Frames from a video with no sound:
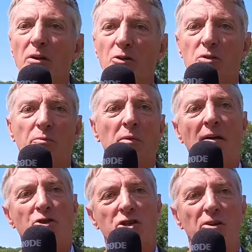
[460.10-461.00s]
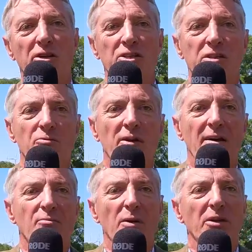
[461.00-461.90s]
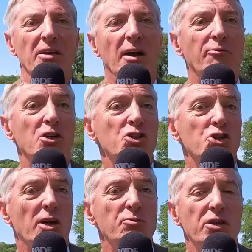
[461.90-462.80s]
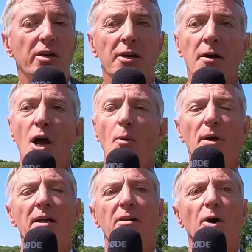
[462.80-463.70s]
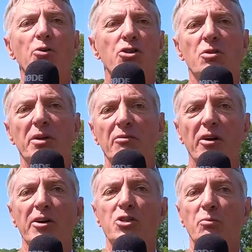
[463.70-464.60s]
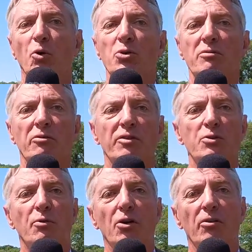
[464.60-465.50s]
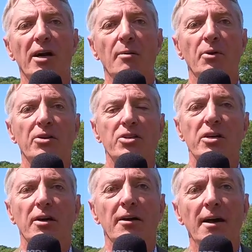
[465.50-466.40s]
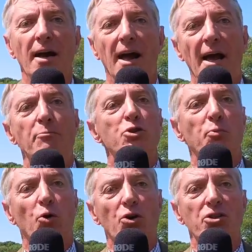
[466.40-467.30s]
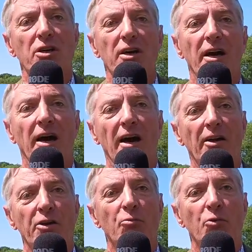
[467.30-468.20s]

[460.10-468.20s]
look to have a series that ran maybe half a dozen times a year. Bentley Motors are being very supportive of this program, and M Sport that